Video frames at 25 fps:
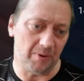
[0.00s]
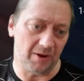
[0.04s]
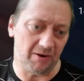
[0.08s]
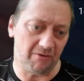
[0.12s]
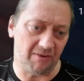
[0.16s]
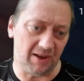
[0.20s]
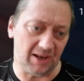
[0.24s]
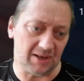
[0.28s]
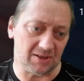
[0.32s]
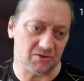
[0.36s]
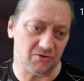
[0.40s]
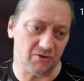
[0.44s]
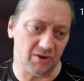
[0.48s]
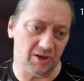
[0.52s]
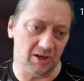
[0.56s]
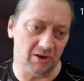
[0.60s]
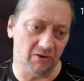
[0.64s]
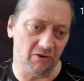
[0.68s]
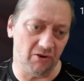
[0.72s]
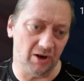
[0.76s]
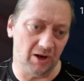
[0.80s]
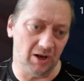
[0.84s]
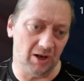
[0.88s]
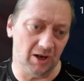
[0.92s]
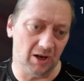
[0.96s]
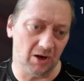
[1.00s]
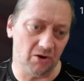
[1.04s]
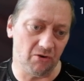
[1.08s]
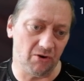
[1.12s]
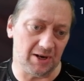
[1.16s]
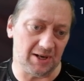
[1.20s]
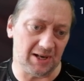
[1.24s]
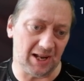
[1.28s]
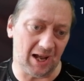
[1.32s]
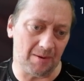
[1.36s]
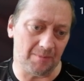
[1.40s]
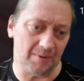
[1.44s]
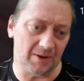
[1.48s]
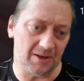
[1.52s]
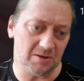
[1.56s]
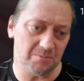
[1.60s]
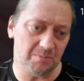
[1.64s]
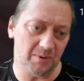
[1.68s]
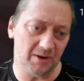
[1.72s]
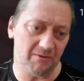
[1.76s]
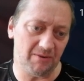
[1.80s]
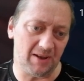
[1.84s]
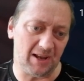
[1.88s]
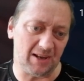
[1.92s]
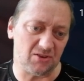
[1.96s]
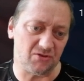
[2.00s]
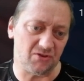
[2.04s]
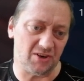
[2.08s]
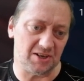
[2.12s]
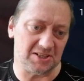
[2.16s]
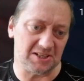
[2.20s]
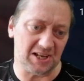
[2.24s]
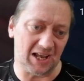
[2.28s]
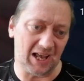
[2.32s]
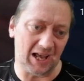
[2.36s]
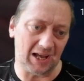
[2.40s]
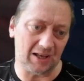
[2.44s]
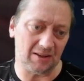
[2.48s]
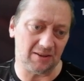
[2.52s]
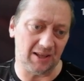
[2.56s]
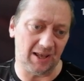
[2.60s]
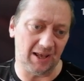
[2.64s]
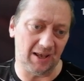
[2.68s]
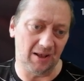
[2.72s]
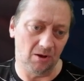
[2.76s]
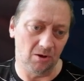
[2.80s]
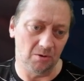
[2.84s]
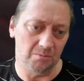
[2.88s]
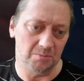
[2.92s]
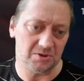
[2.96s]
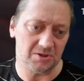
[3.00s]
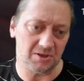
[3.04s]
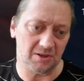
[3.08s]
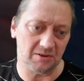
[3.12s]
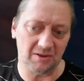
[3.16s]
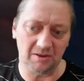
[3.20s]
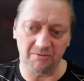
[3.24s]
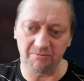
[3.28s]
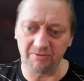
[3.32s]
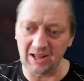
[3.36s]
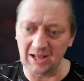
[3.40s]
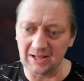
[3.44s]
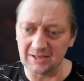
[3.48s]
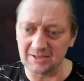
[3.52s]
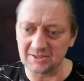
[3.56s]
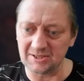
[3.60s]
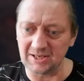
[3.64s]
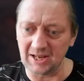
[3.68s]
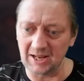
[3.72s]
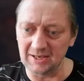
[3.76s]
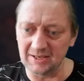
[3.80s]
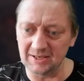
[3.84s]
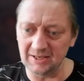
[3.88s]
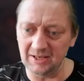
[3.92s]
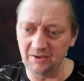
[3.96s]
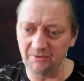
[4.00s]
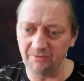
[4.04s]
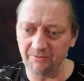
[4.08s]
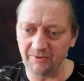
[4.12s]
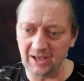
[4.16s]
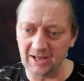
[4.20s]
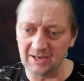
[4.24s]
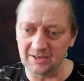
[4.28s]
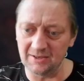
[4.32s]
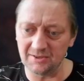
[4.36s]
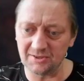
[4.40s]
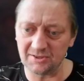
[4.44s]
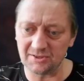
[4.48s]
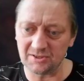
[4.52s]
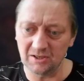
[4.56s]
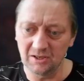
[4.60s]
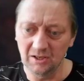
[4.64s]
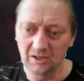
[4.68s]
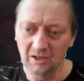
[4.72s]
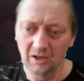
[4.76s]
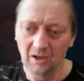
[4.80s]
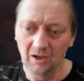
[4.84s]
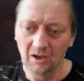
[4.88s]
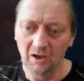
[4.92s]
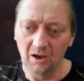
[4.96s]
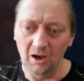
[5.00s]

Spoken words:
Bit of extra crit damage, bit of extra attack that helps, and the flat stat defense.